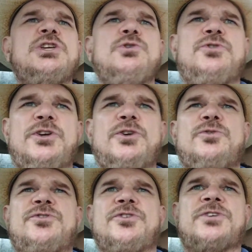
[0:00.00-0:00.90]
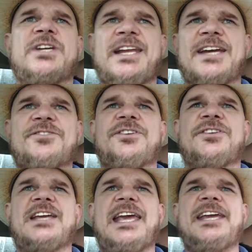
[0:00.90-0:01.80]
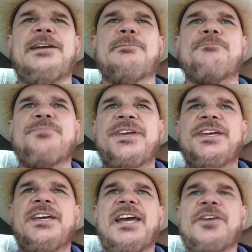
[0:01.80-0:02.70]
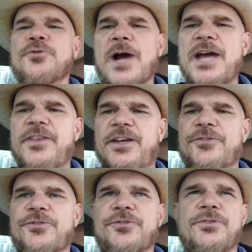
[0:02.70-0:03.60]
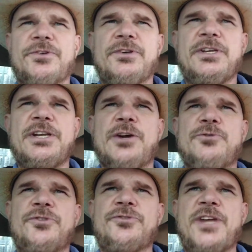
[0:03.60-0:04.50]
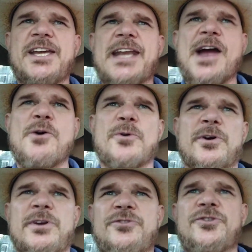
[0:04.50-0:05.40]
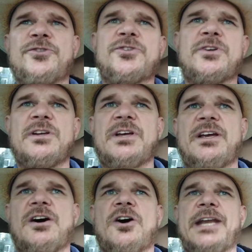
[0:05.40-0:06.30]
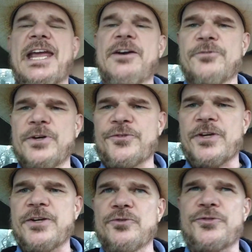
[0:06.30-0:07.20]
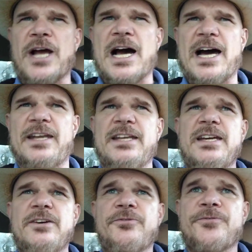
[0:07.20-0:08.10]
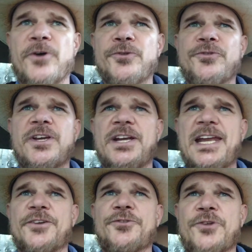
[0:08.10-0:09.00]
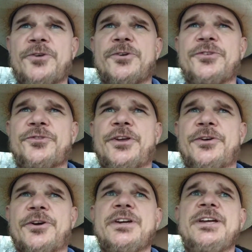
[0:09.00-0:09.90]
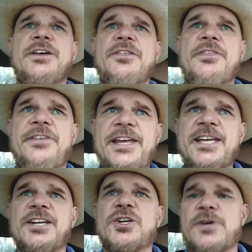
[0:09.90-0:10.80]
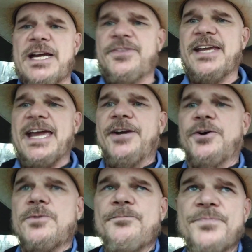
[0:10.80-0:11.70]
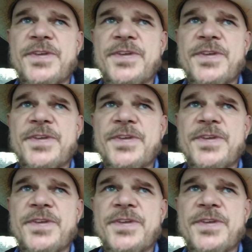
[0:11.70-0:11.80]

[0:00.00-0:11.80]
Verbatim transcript: you do to connect to the game, and try this, you know, just take an hour and just on every single shot, first connect center to center, then create the angle.